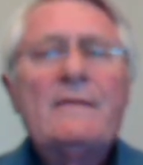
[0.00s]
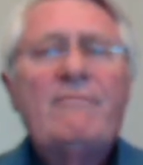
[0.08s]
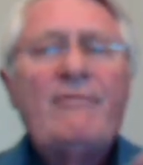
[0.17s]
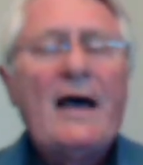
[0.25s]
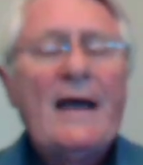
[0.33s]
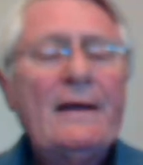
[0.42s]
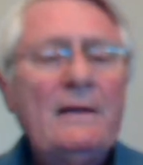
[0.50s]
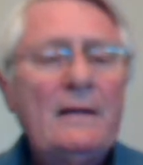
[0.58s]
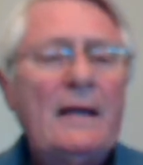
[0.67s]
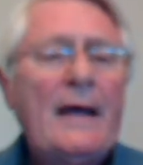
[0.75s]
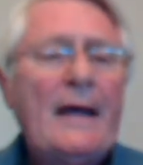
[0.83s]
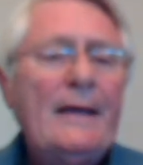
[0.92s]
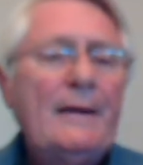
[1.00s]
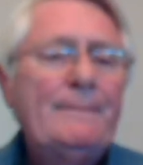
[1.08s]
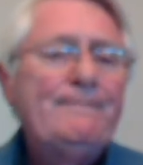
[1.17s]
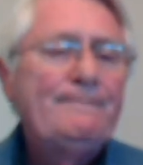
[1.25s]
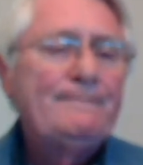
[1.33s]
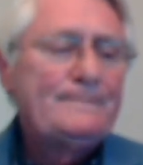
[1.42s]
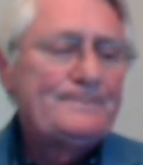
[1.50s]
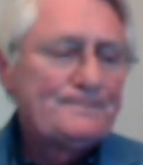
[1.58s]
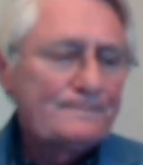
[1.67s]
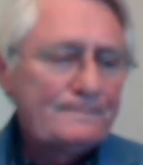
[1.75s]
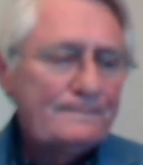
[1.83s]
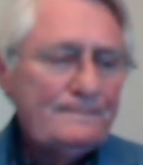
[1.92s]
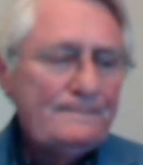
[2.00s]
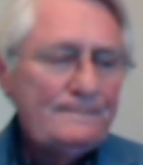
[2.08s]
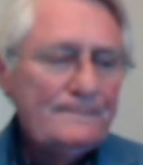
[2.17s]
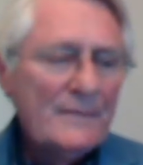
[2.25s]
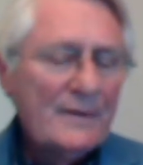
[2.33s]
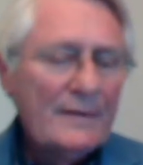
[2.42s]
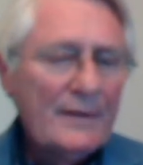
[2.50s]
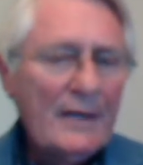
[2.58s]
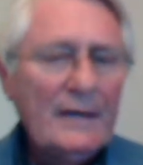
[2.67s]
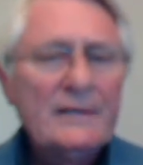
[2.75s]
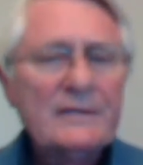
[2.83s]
The final item that